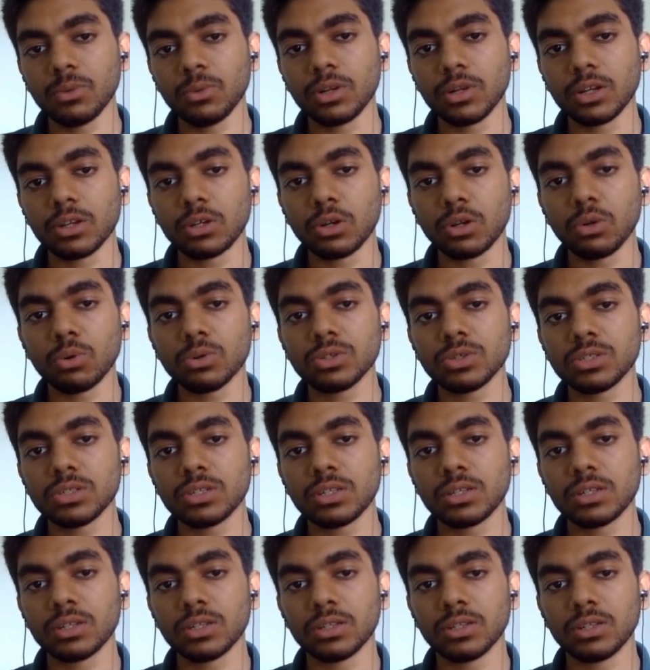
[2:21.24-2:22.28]
close
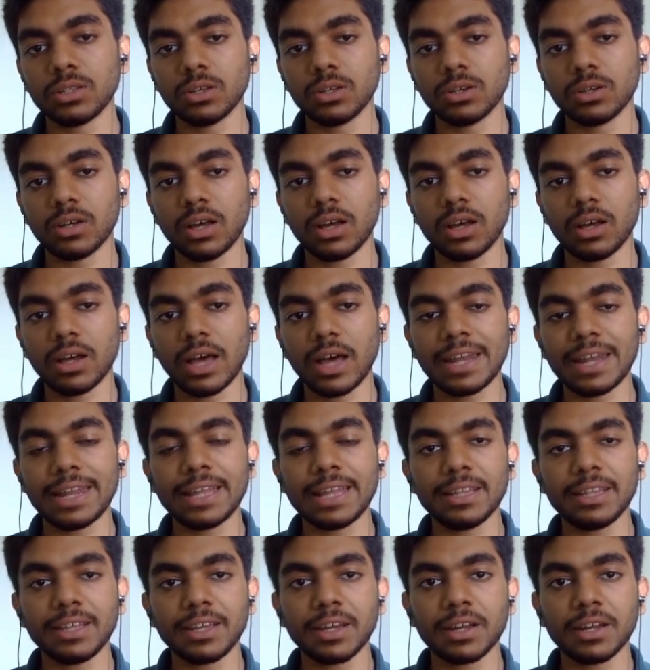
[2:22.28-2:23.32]
the
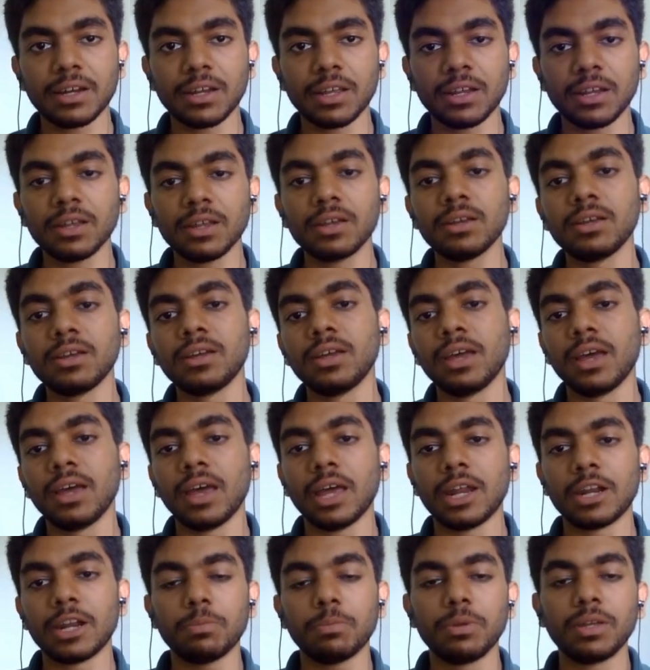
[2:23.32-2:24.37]
unhealthy container
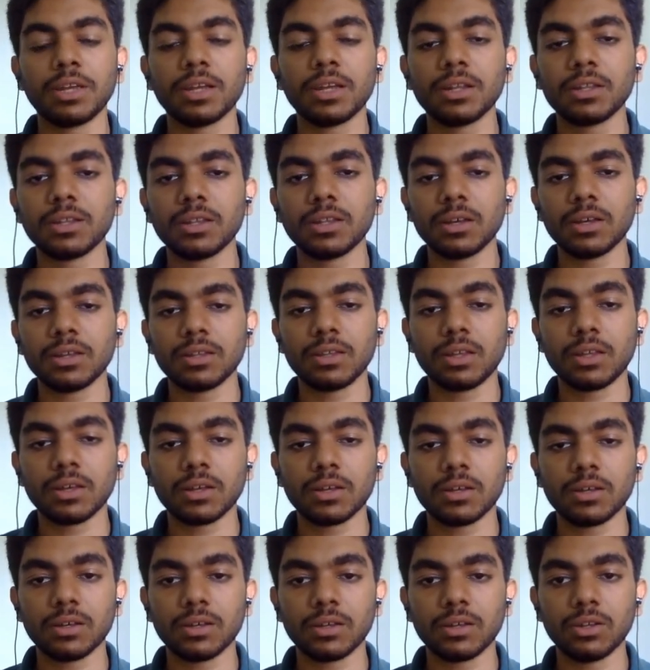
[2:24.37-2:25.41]
and replicate
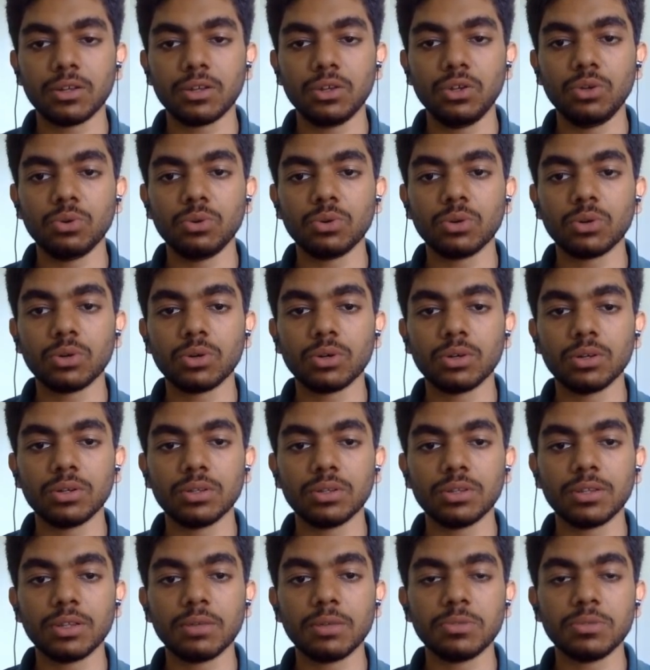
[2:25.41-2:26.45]

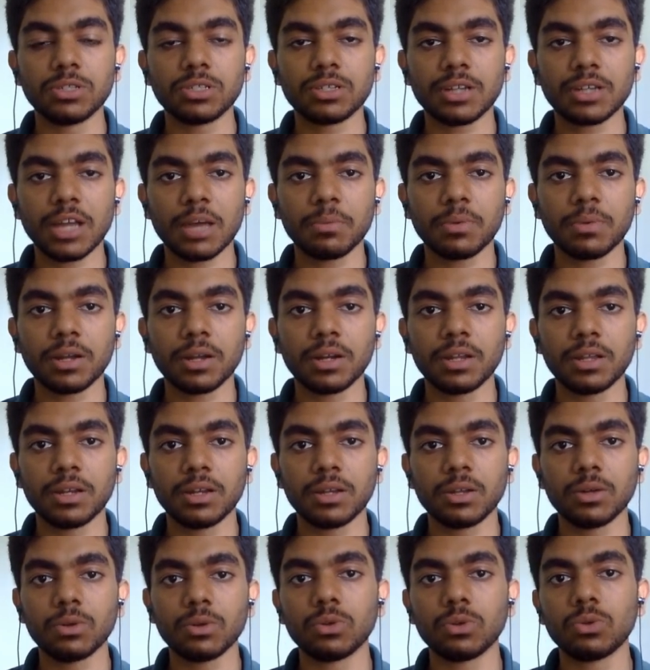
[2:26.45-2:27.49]
the Mr. App
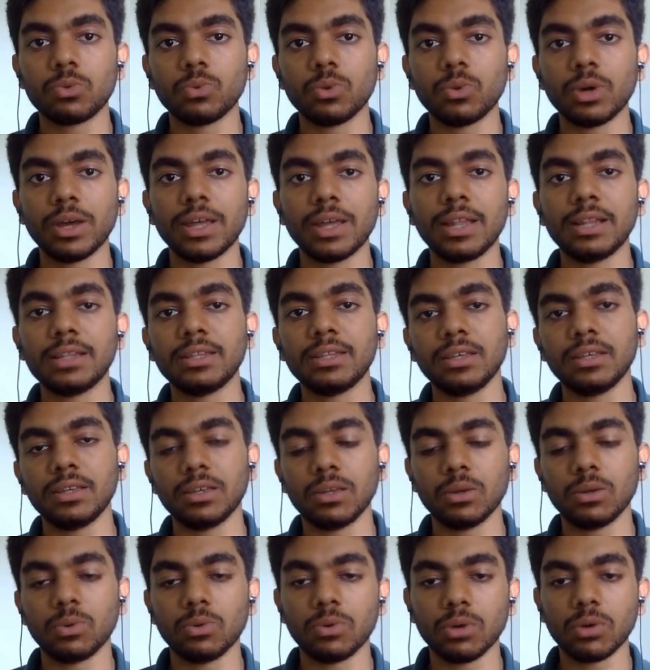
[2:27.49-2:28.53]
container to a healthy
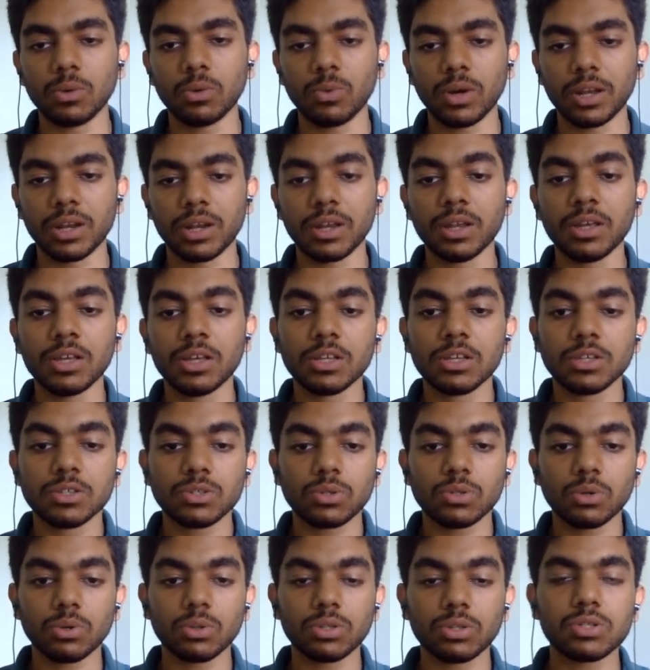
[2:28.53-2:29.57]
one.
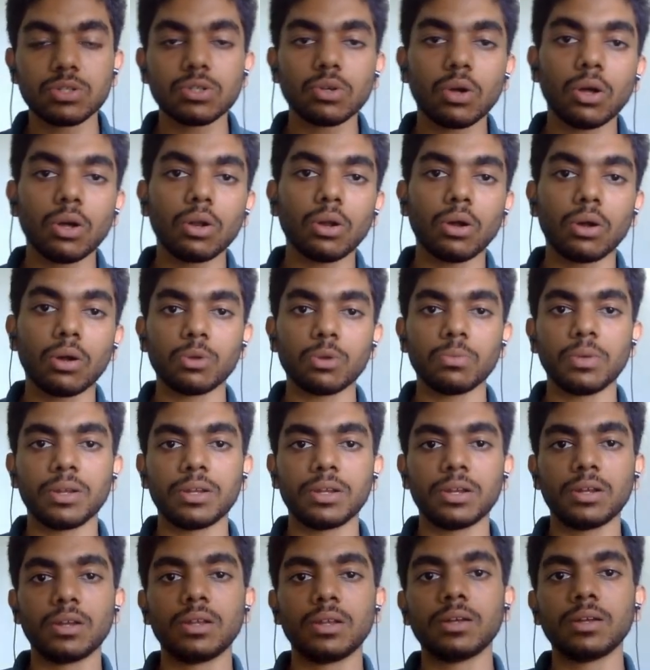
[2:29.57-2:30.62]
So this is all
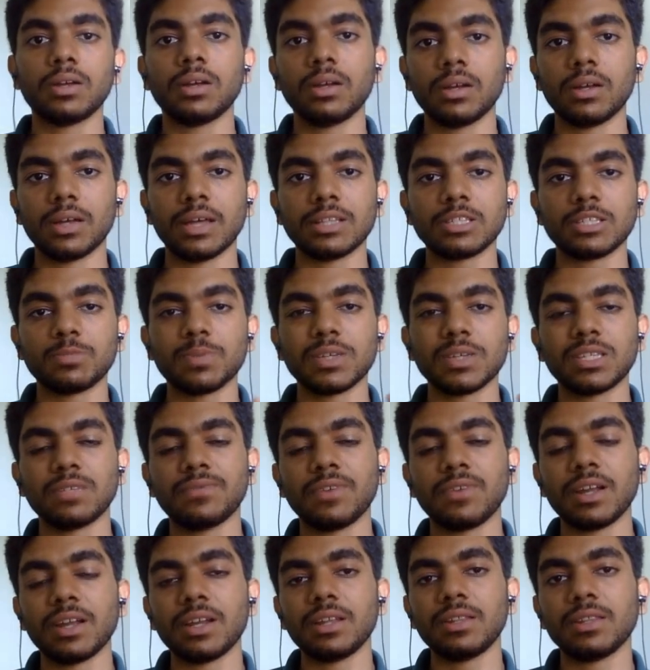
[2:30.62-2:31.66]
automated and
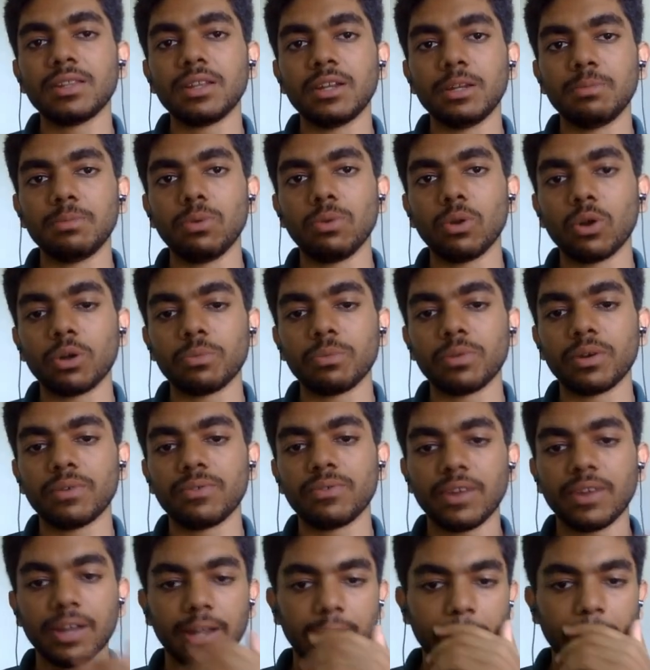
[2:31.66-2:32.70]
specified in the deployment
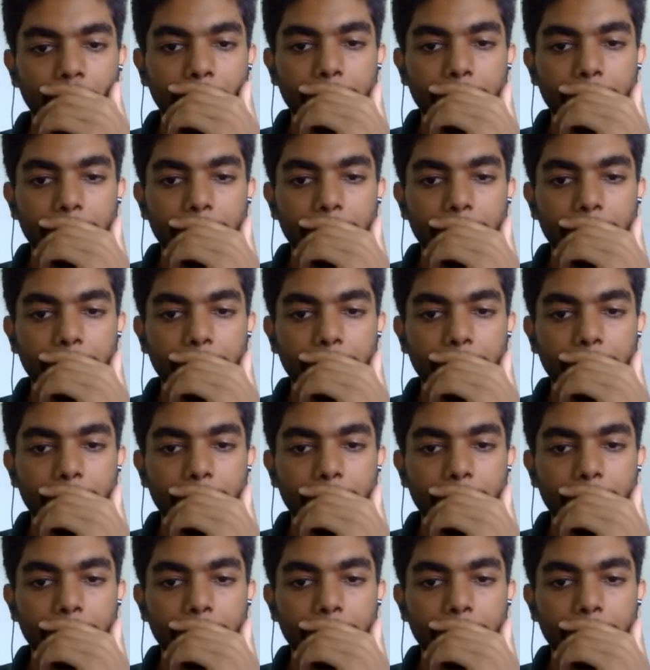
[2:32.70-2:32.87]
file.